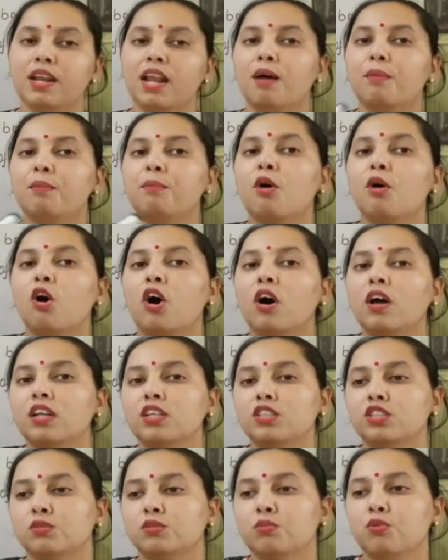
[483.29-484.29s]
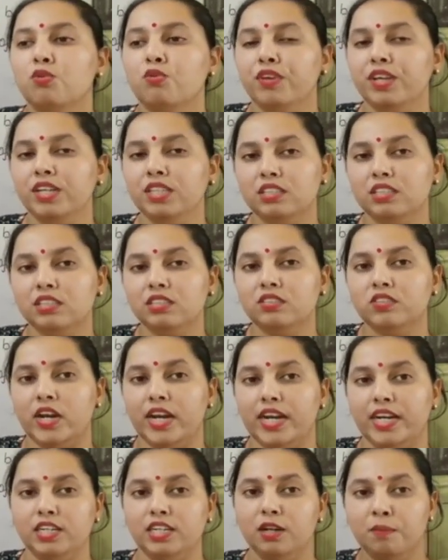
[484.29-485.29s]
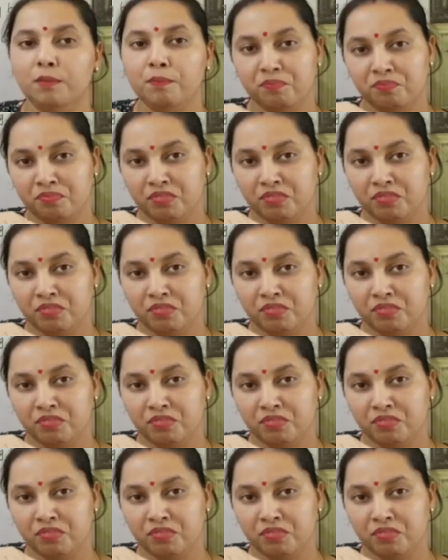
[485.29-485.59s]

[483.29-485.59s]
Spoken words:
a ball is moving straight.